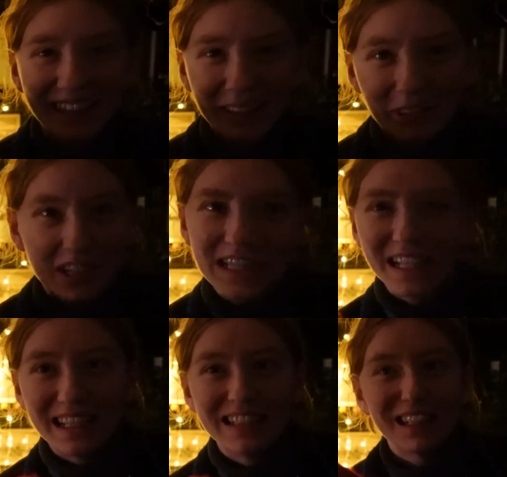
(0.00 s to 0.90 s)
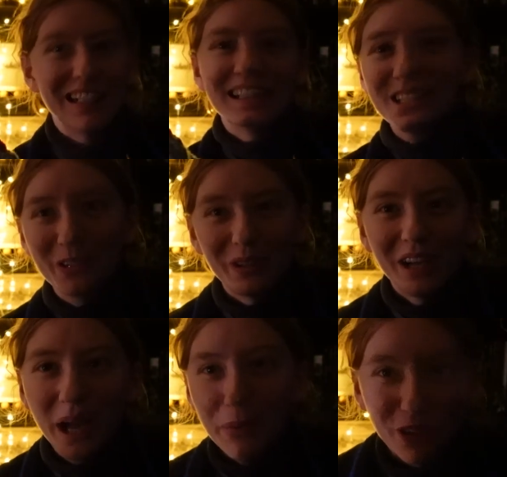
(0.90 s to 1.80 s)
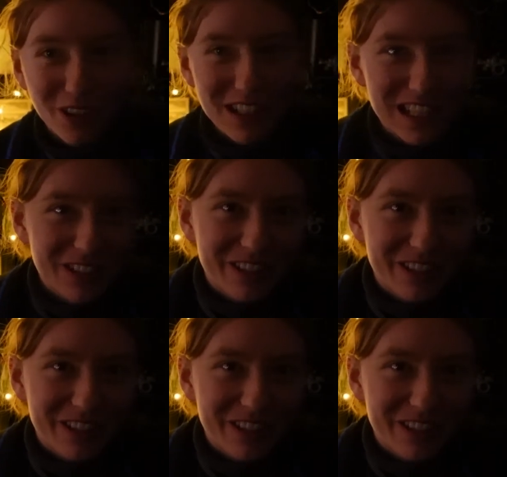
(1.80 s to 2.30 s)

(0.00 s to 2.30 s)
and I'm very excited. So I'm going to continue